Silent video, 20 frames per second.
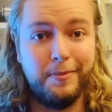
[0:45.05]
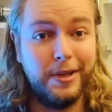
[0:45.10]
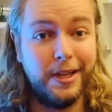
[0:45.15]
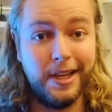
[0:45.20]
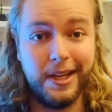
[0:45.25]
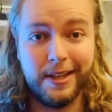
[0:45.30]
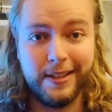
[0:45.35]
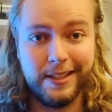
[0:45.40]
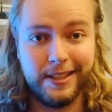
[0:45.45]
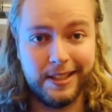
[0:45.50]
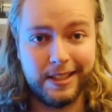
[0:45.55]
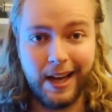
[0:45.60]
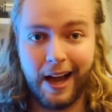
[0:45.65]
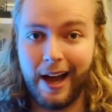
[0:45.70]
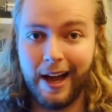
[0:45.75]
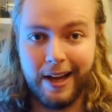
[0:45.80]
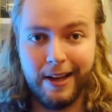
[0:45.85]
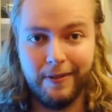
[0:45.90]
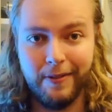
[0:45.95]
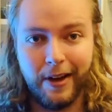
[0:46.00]
because
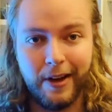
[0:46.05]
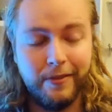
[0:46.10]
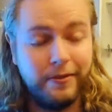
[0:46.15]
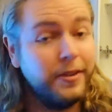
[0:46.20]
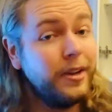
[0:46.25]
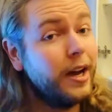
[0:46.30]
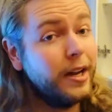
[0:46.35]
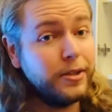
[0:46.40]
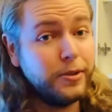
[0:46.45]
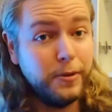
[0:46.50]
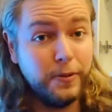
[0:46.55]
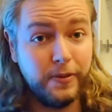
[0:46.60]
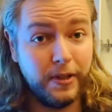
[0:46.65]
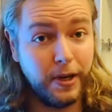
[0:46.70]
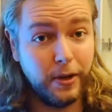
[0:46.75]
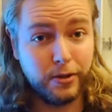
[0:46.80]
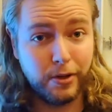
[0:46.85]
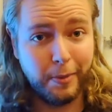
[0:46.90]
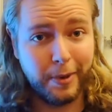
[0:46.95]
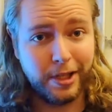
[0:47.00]
I've got 2
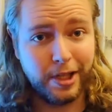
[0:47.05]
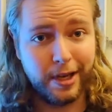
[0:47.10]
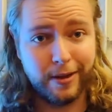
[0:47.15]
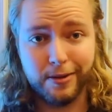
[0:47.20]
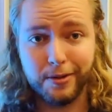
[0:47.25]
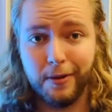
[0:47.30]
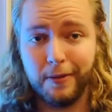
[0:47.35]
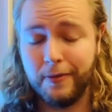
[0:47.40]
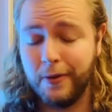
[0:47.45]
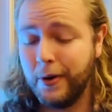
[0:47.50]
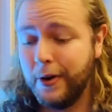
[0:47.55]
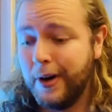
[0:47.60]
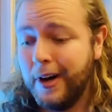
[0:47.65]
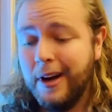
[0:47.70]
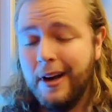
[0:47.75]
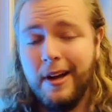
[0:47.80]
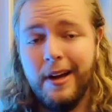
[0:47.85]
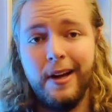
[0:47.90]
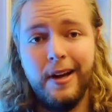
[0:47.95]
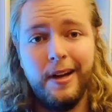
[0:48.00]
videos on my channel so far,
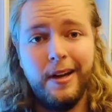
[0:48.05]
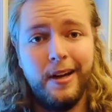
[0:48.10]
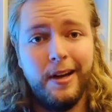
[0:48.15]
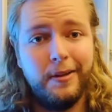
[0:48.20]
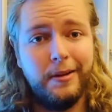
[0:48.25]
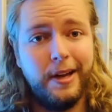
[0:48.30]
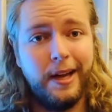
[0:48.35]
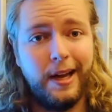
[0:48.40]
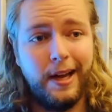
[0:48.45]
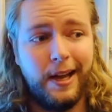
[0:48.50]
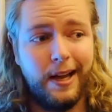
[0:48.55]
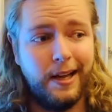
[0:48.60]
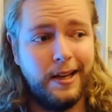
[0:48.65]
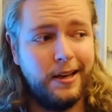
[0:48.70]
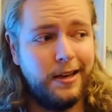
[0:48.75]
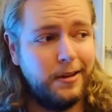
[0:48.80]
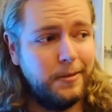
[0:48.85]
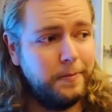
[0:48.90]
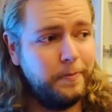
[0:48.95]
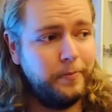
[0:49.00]

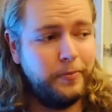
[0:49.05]
and